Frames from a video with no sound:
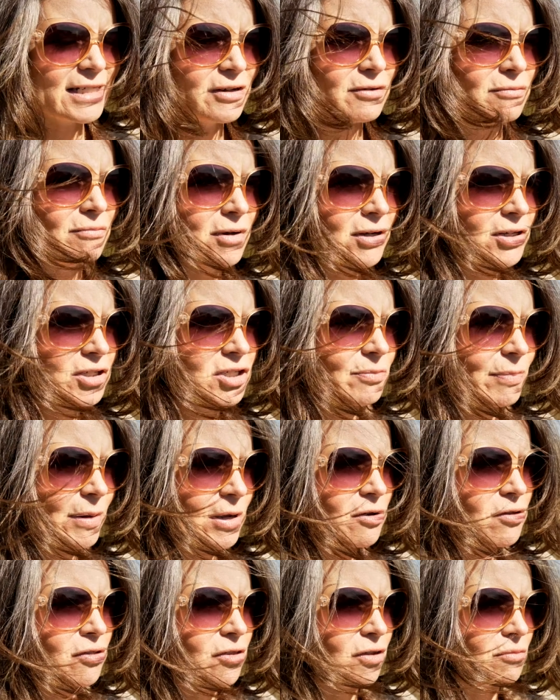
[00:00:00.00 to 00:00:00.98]
out much
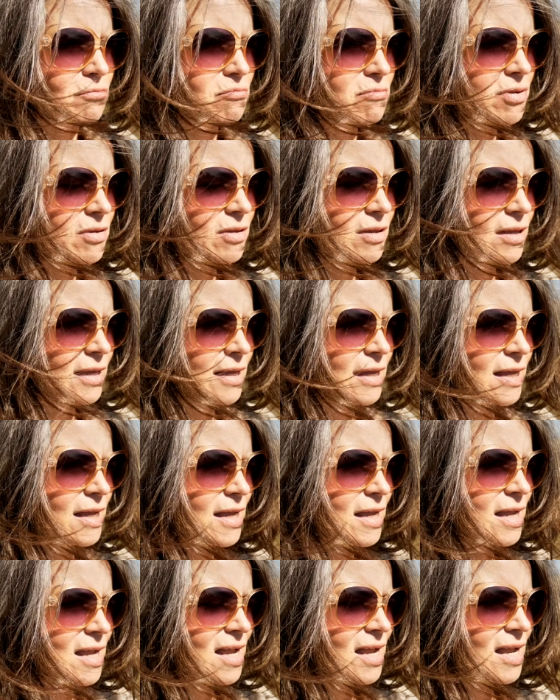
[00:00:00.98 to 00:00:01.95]
about them
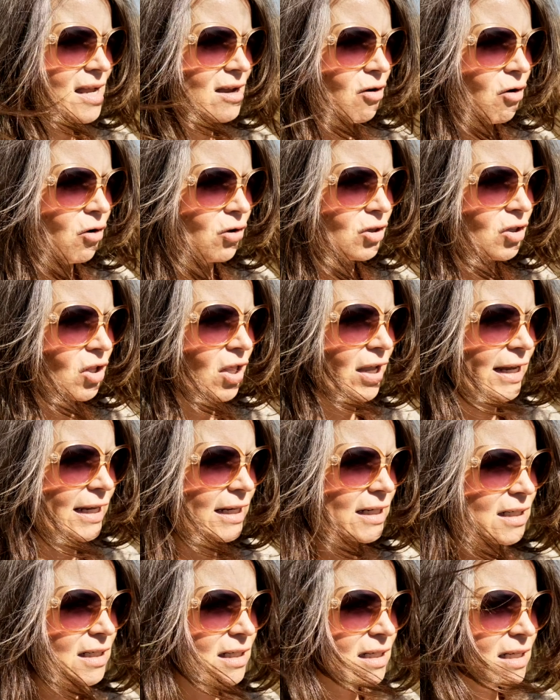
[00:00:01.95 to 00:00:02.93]

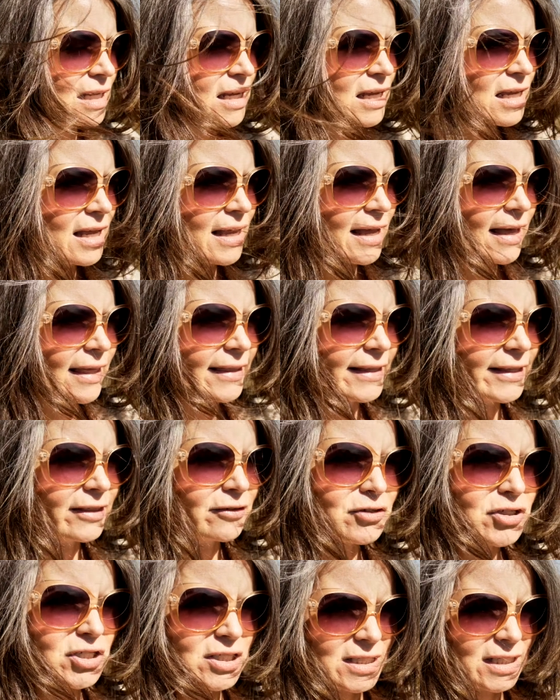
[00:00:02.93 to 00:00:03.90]
online. I think
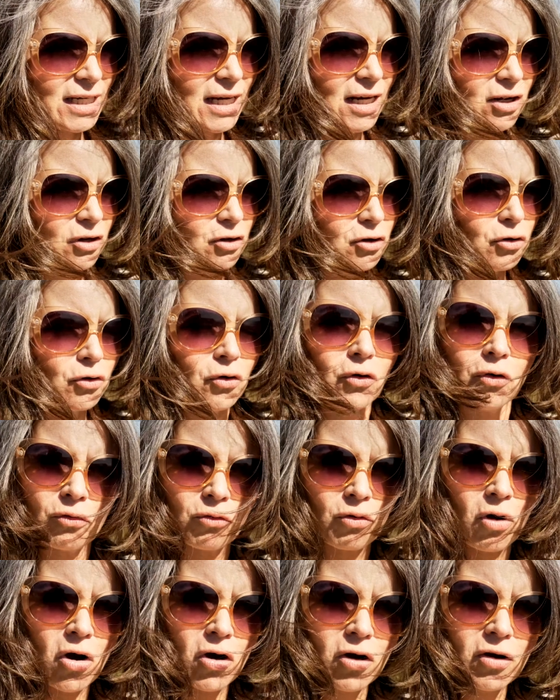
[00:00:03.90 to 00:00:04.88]
they're just a kind of cool
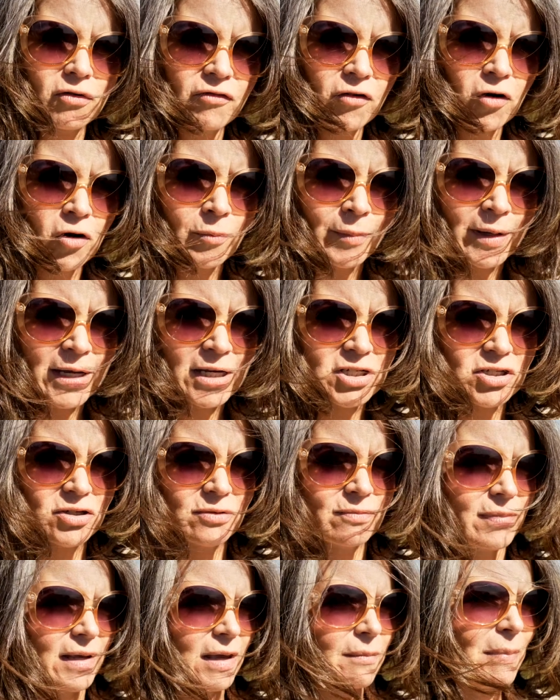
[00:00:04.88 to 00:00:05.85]
rock
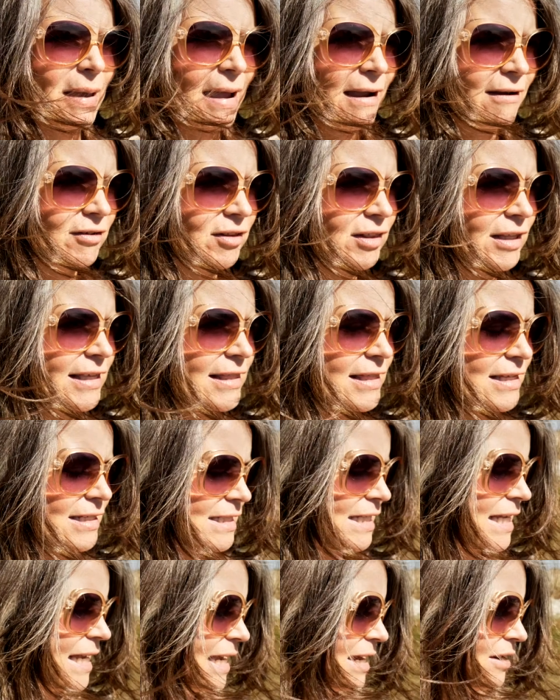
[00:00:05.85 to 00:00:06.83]
formation, but apparently
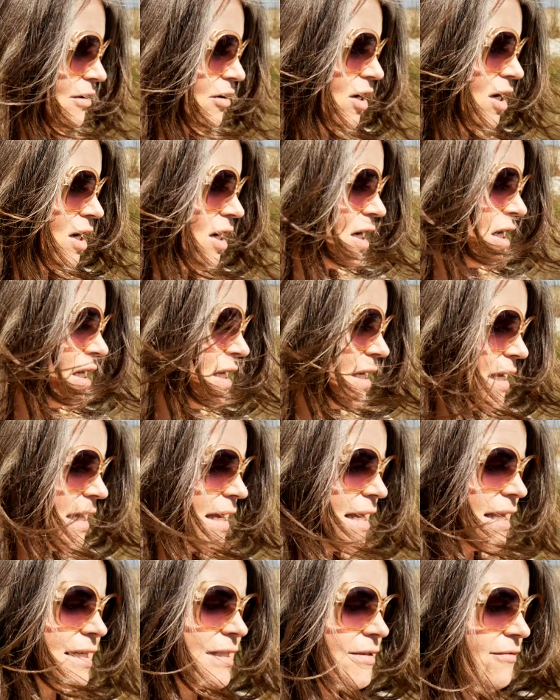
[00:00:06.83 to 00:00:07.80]
this area
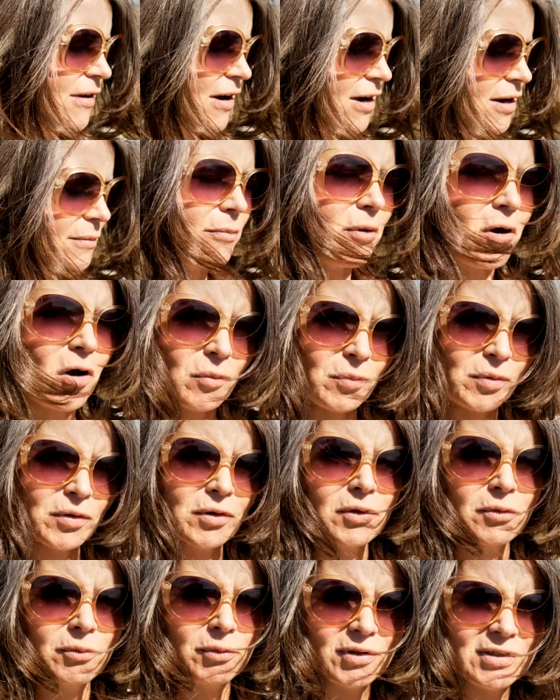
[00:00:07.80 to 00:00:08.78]
is very
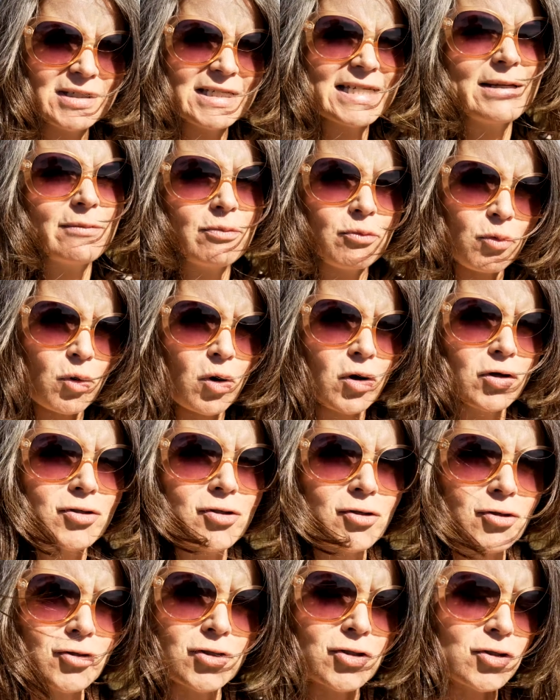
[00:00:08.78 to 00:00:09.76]
popular with deep
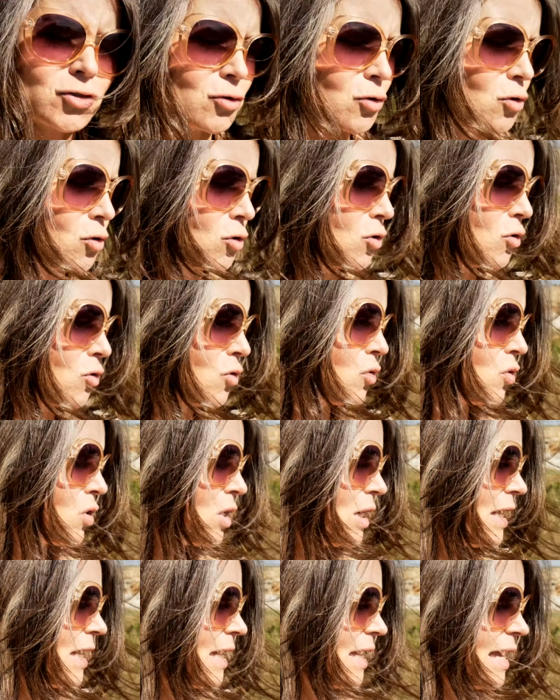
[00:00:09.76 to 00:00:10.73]
water solo
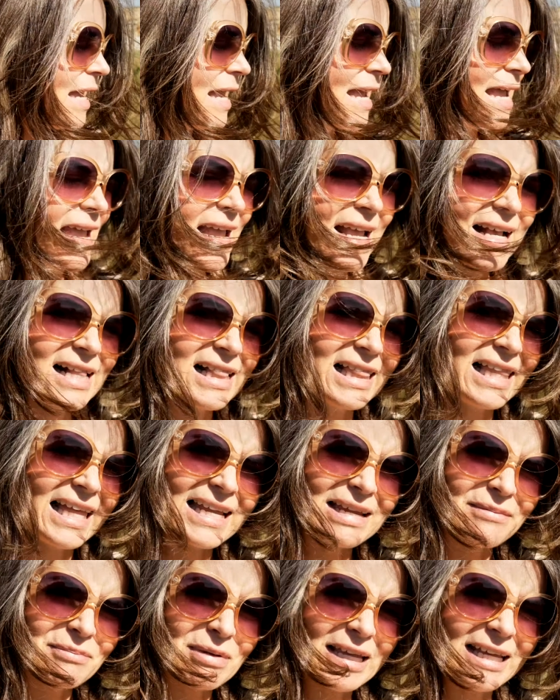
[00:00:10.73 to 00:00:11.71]

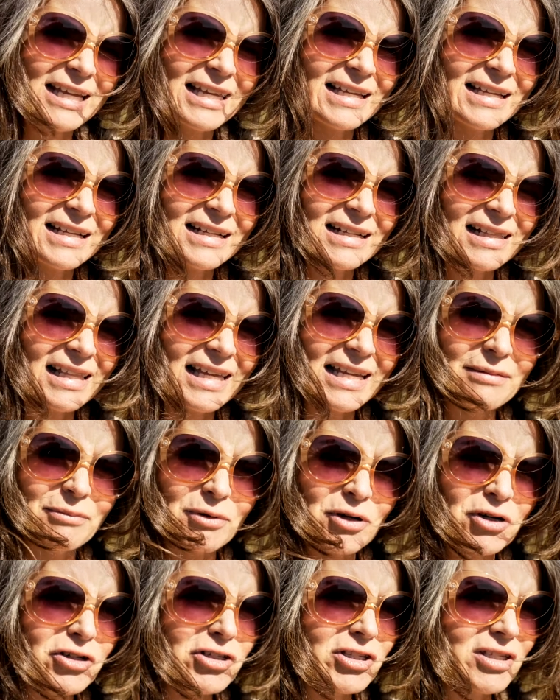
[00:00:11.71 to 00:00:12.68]

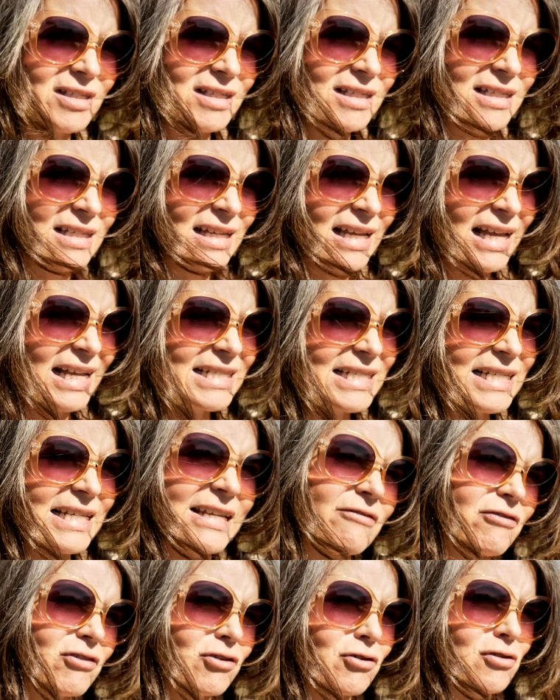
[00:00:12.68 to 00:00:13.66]
climbers. I didn't
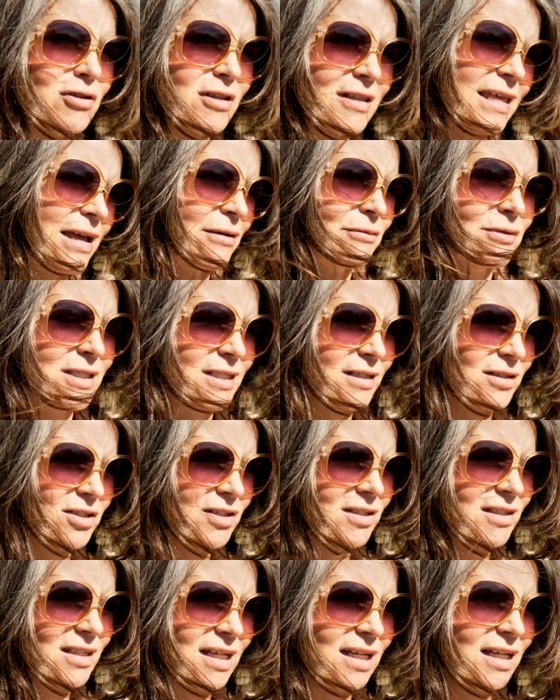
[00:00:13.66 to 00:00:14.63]
even know that that was such
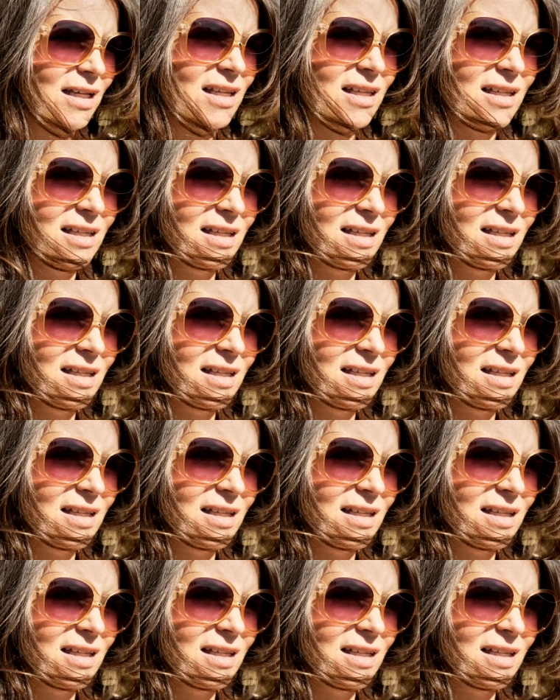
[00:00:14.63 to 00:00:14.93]
a thing.